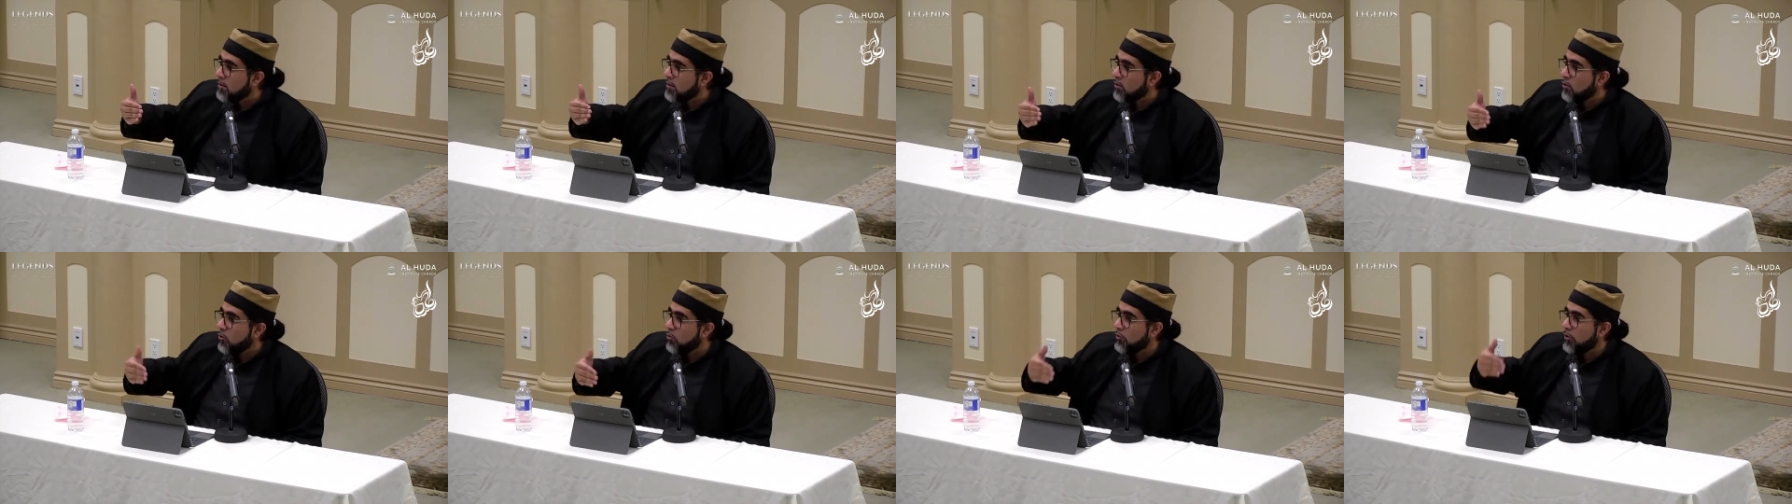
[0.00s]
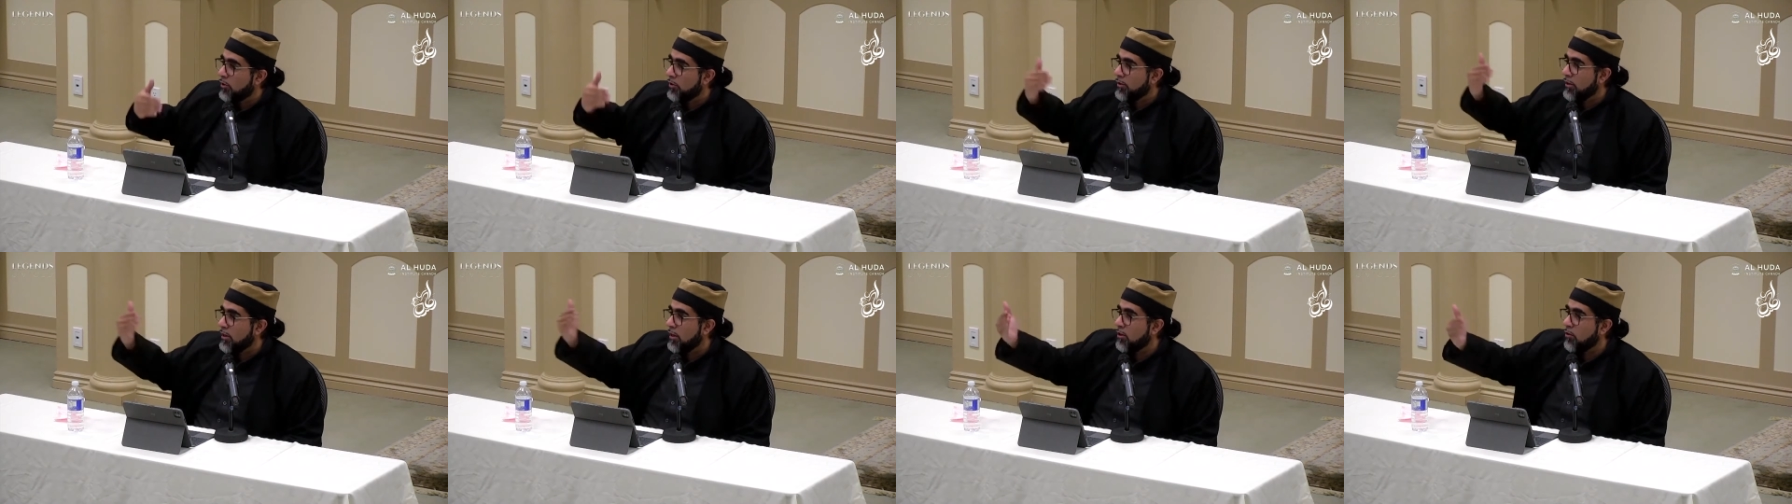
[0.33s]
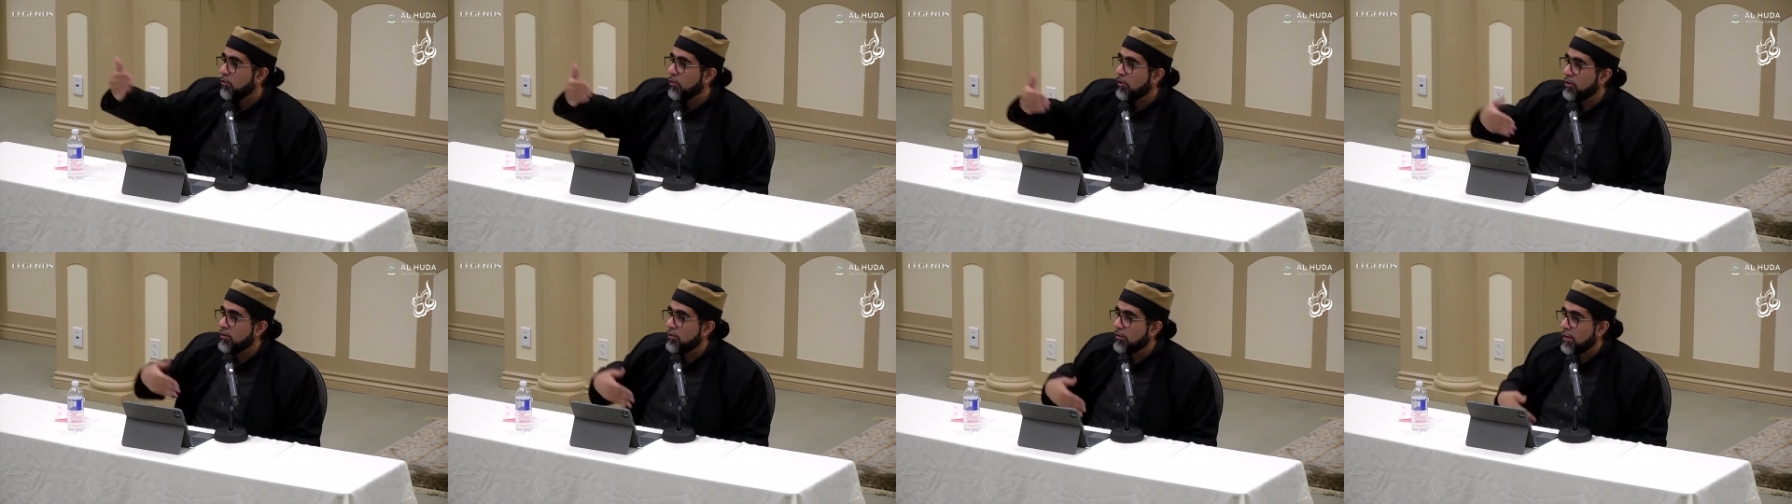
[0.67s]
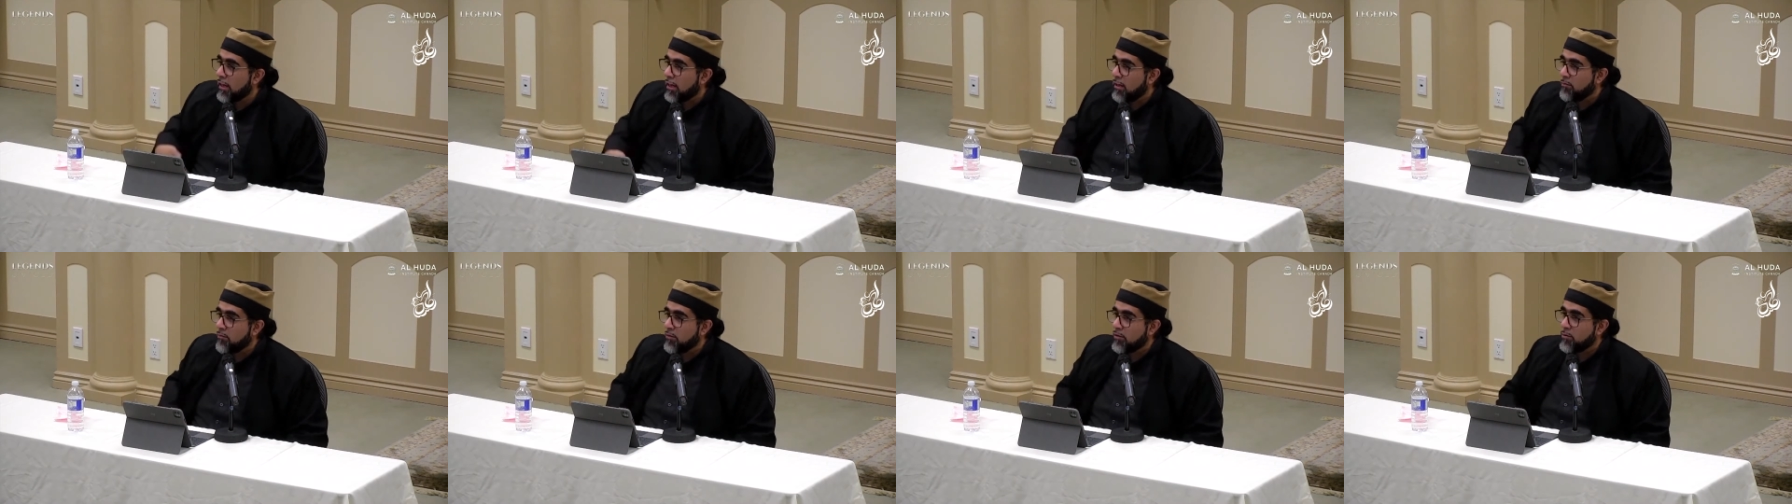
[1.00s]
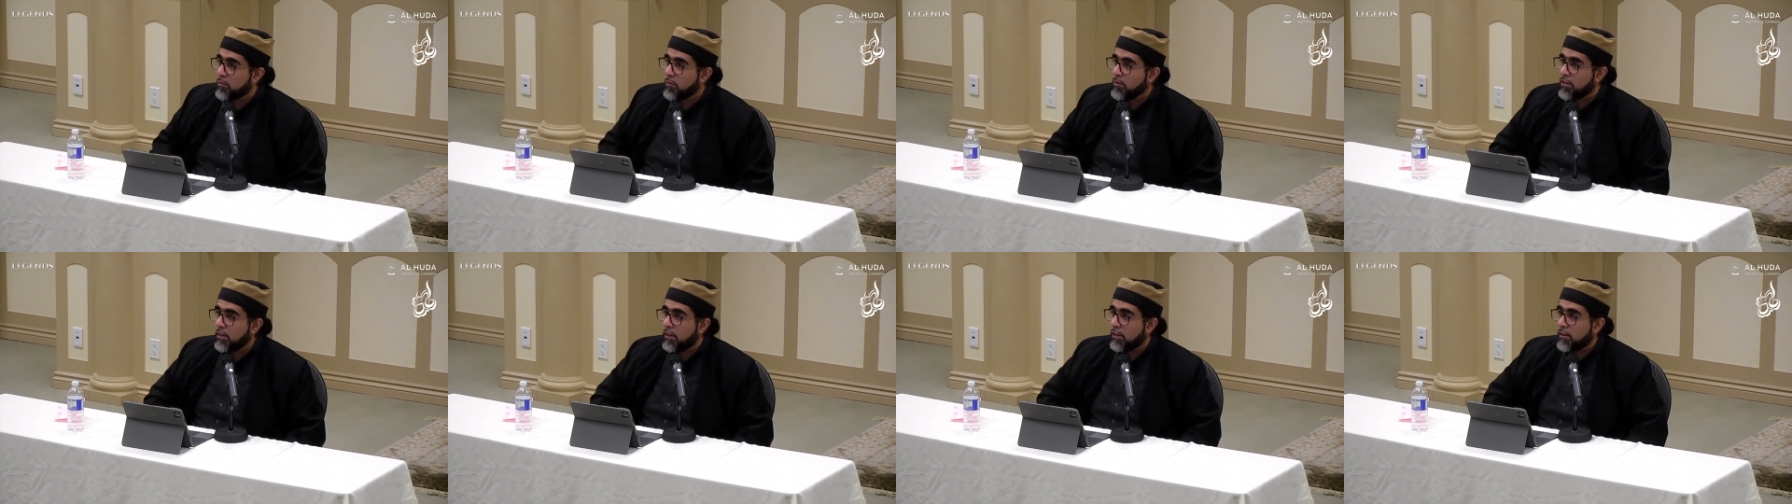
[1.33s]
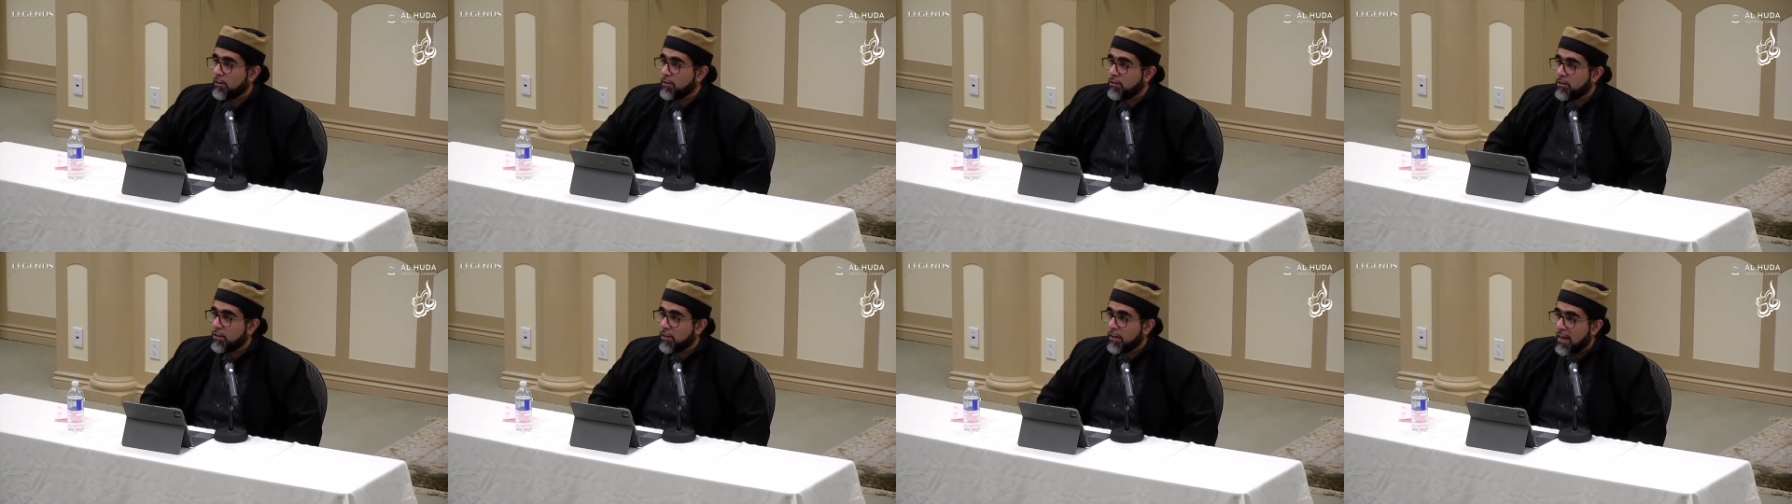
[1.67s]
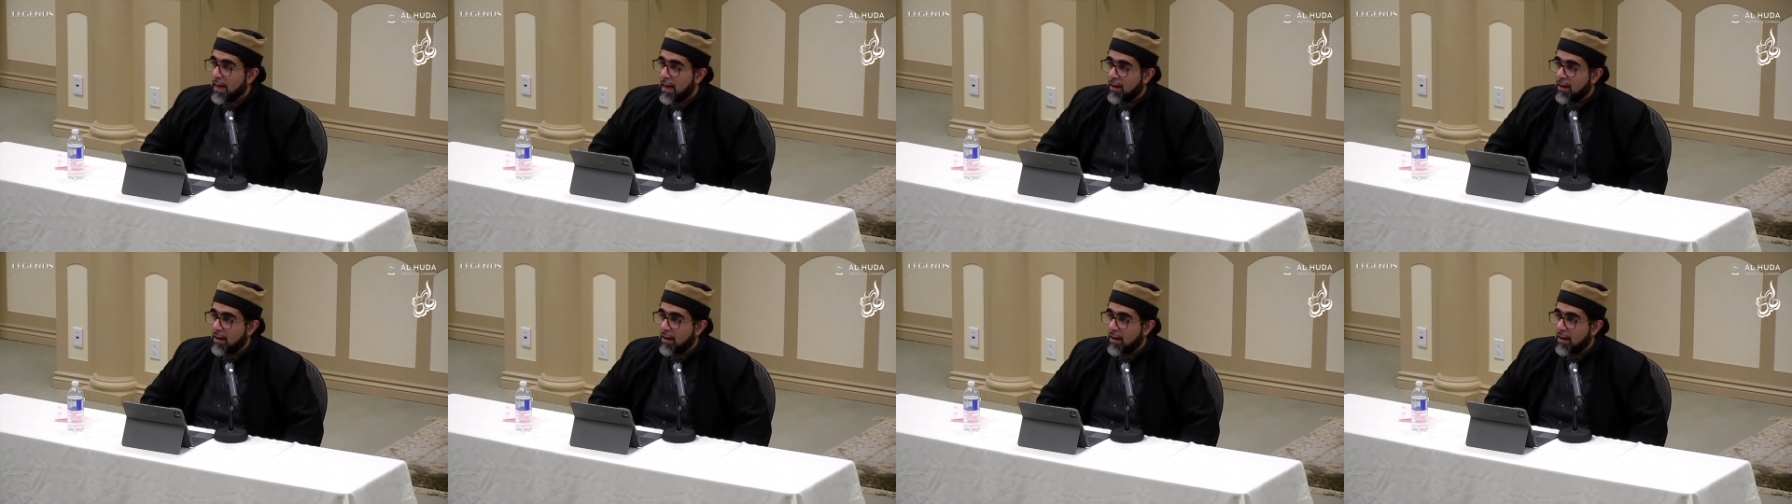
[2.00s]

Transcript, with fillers: who are they going to name this particular city